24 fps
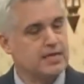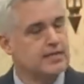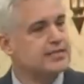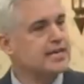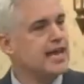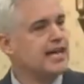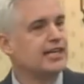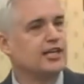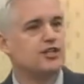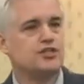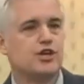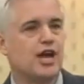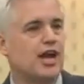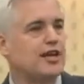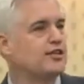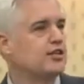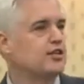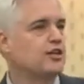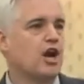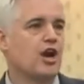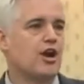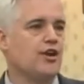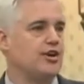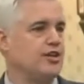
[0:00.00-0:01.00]
Second, you had to
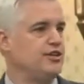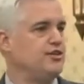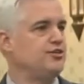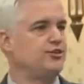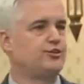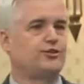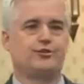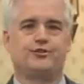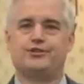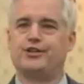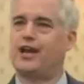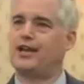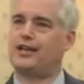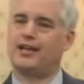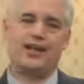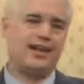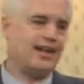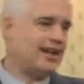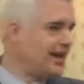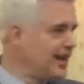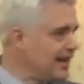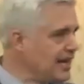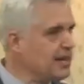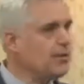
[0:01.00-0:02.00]
guard it. You could not
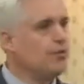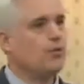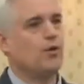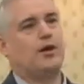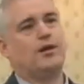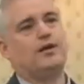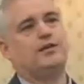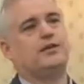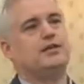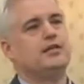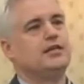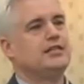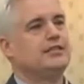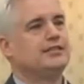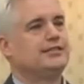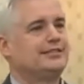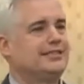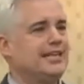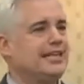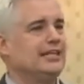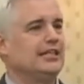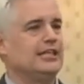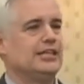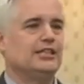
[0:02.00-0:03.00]
let anyone
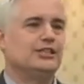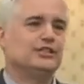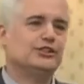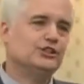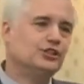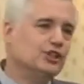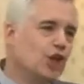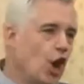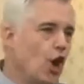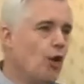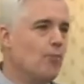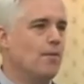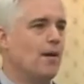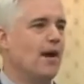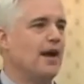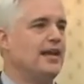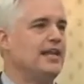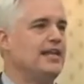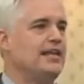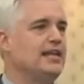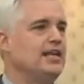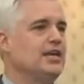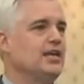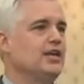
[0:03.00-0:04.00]
steal it.
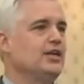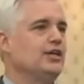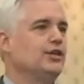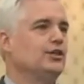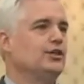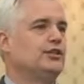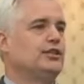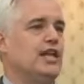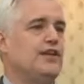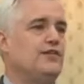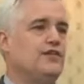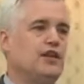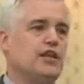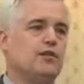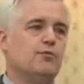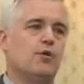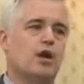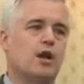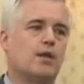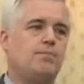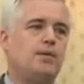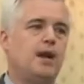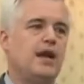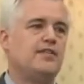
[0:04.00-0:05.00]
Nobody could, if you didn't
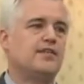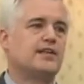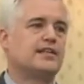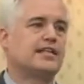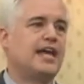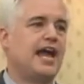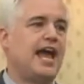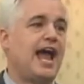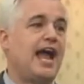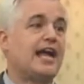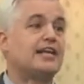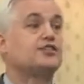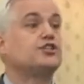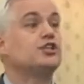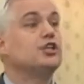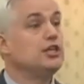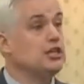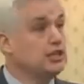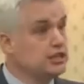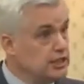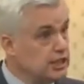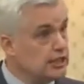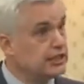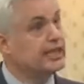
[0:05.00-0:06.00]
want to pay the tax,
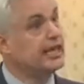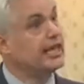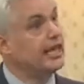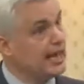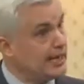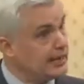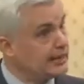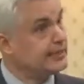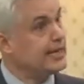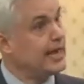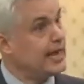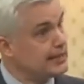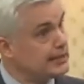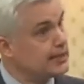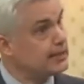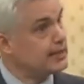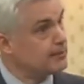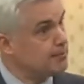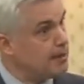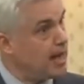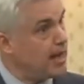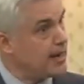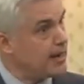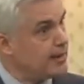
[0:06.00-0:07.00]
you can't take the
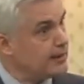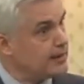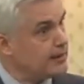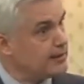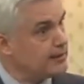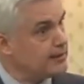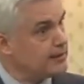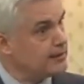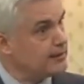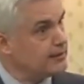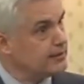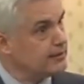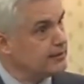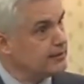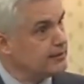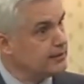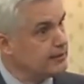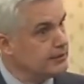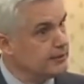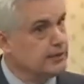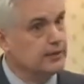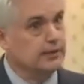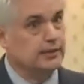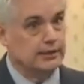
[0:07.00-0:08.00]
commodity.
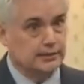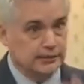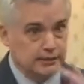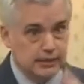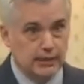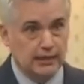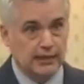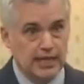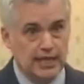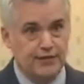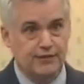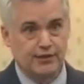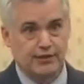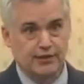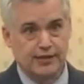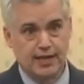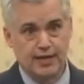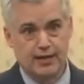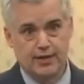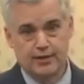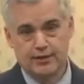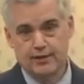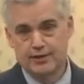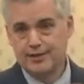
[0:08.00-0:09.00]
You leave it
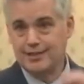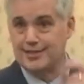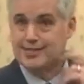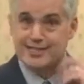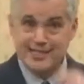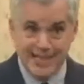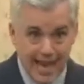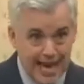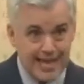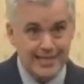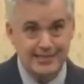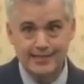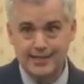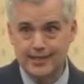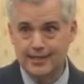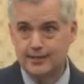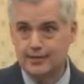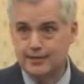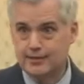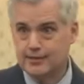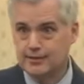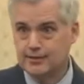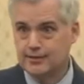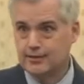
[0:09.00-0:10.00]
there. It's
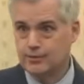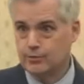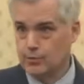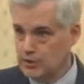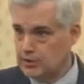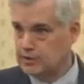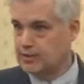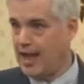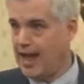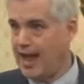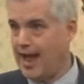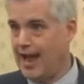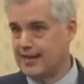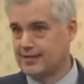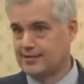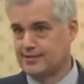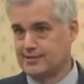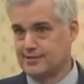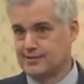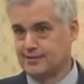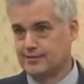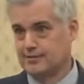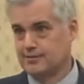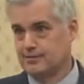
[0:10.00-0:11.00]
tainted with
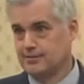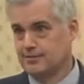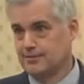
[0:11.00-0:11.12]
tax.